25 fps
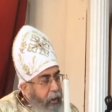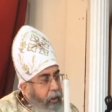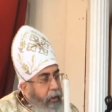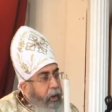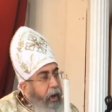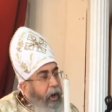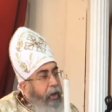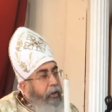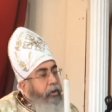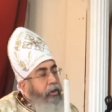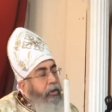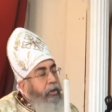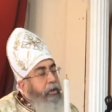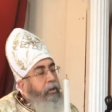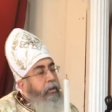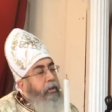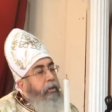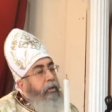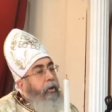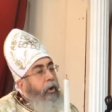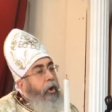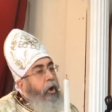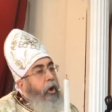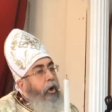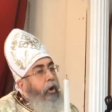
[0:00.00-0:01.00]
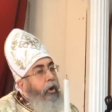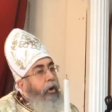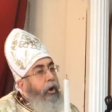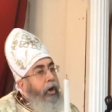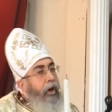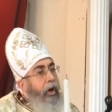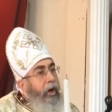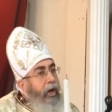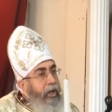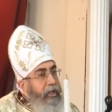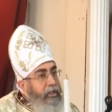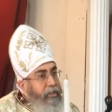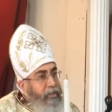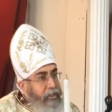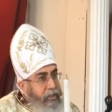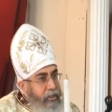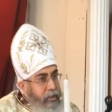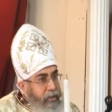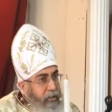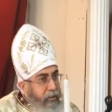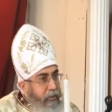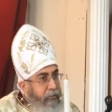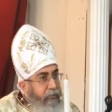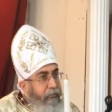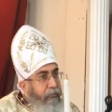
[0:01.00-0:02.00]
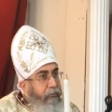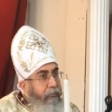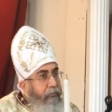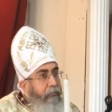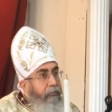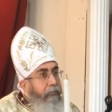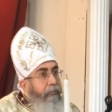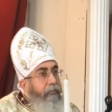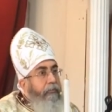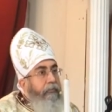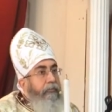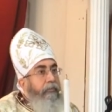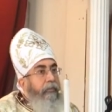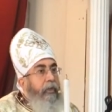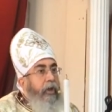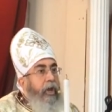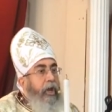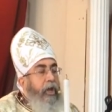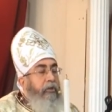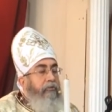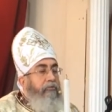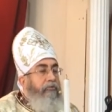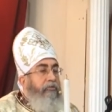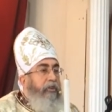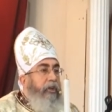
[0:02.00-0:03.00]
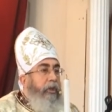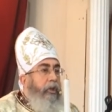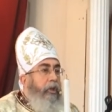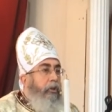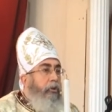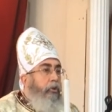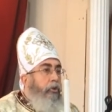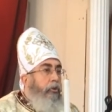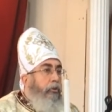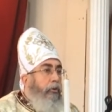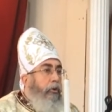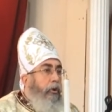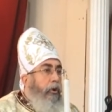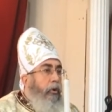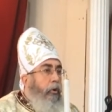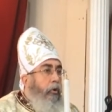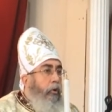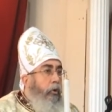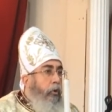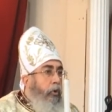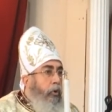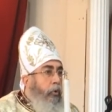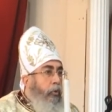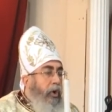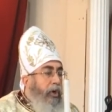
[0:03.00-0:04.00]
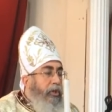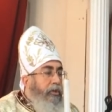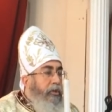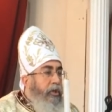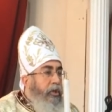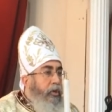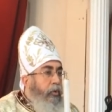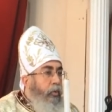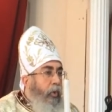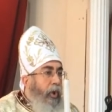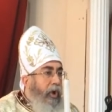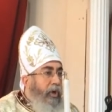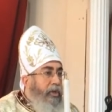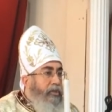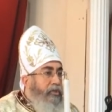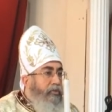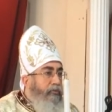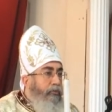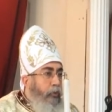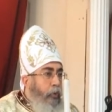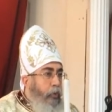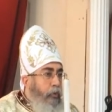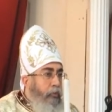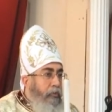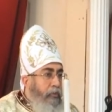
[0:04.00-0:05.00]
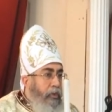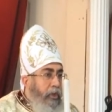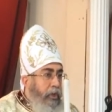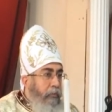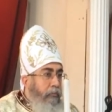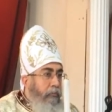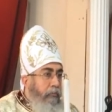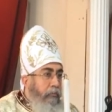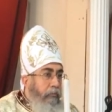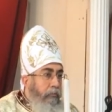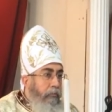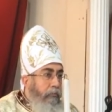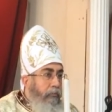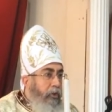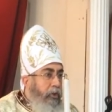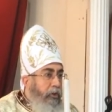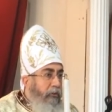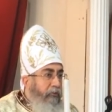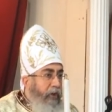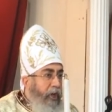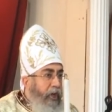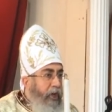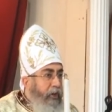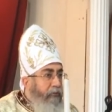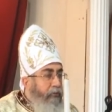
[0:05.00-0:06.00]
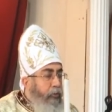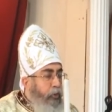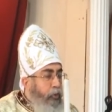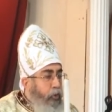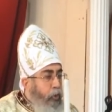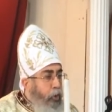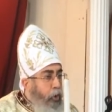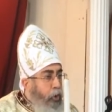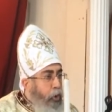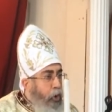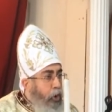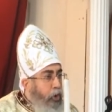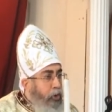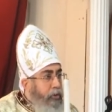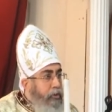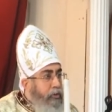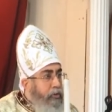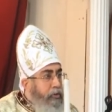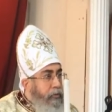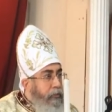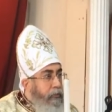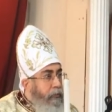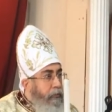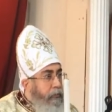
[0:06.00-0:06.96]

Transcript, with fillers: God already revealed all what he wants from me, be it legal or not.